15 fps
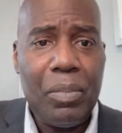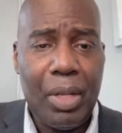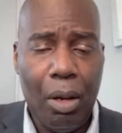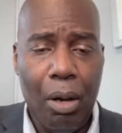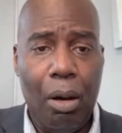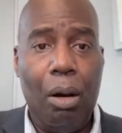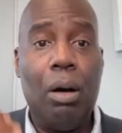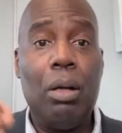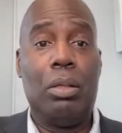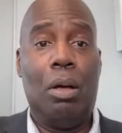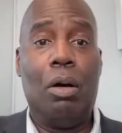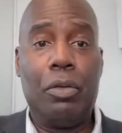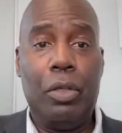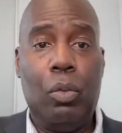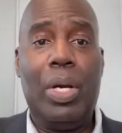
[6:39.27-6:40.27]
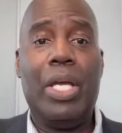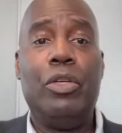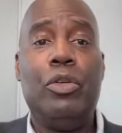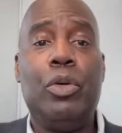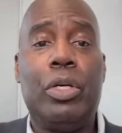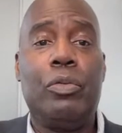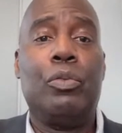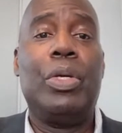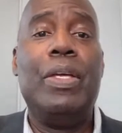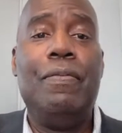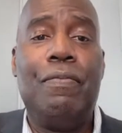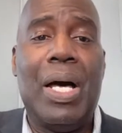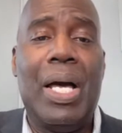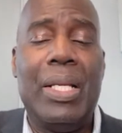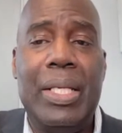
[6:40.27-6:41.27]
All along the way, you can
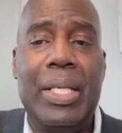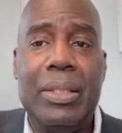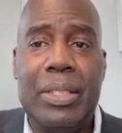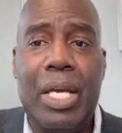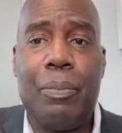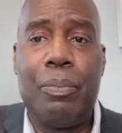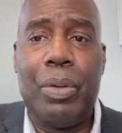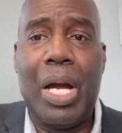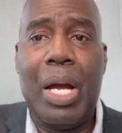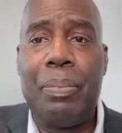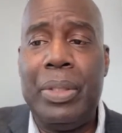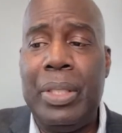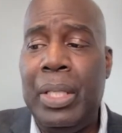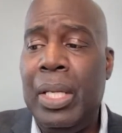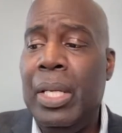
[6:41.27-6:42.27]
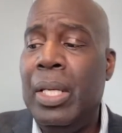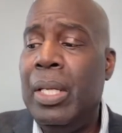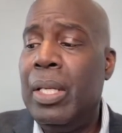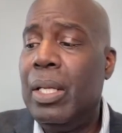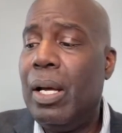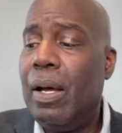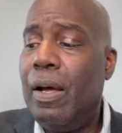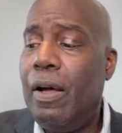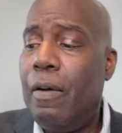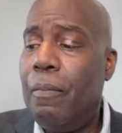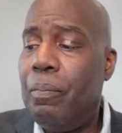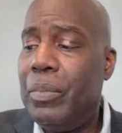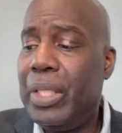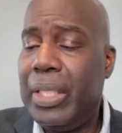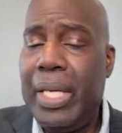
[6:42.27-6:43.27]
refinance that property.
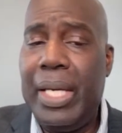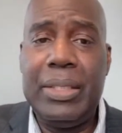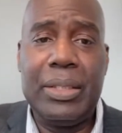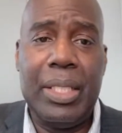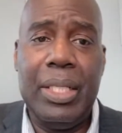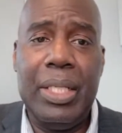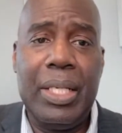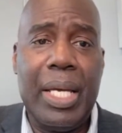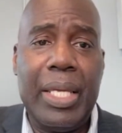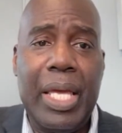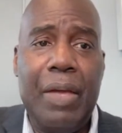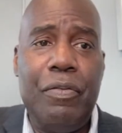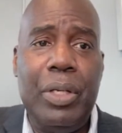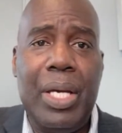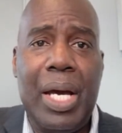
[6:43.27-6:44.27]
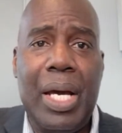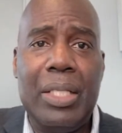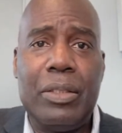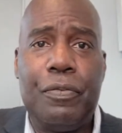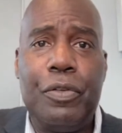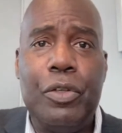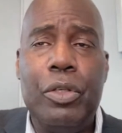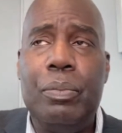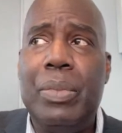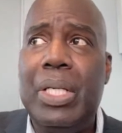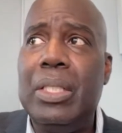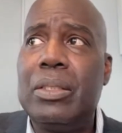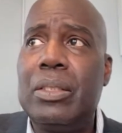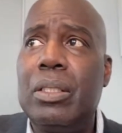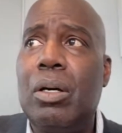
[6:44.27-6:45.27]
The case study that I gave you guys a few
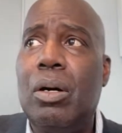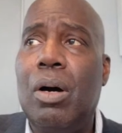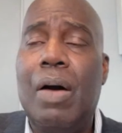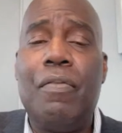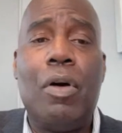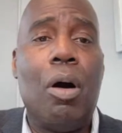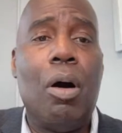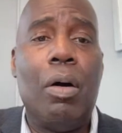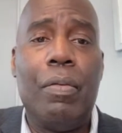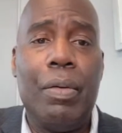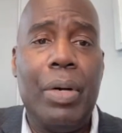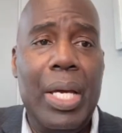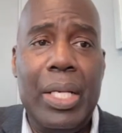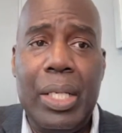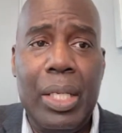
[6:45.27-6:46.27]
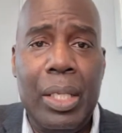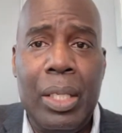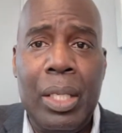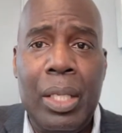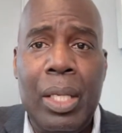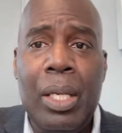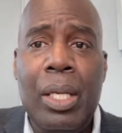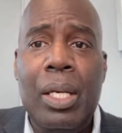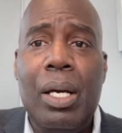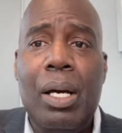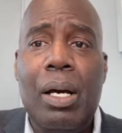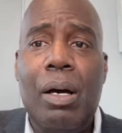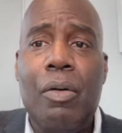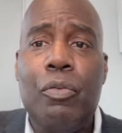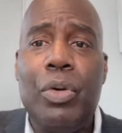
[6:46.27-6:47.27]
minutes ago, I've already
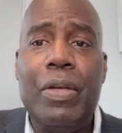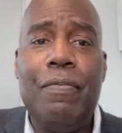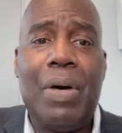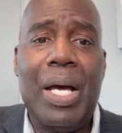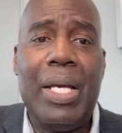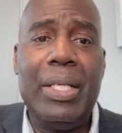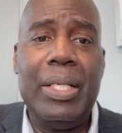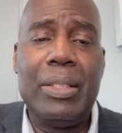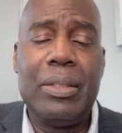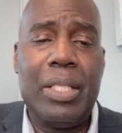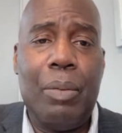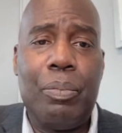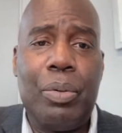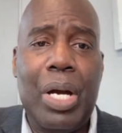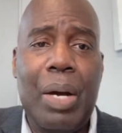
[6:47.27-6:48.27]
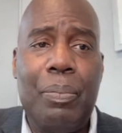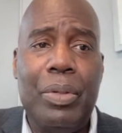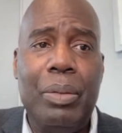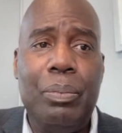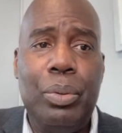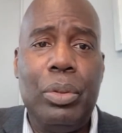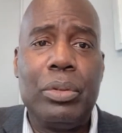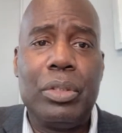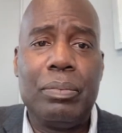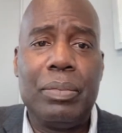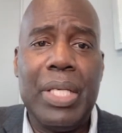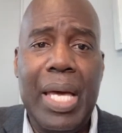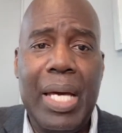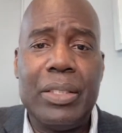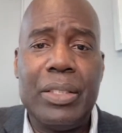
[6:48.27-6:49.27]
refinanced that property and pulled some
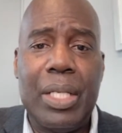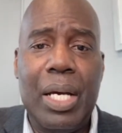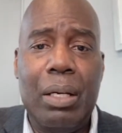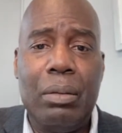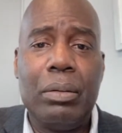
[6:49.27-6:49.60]
cash out.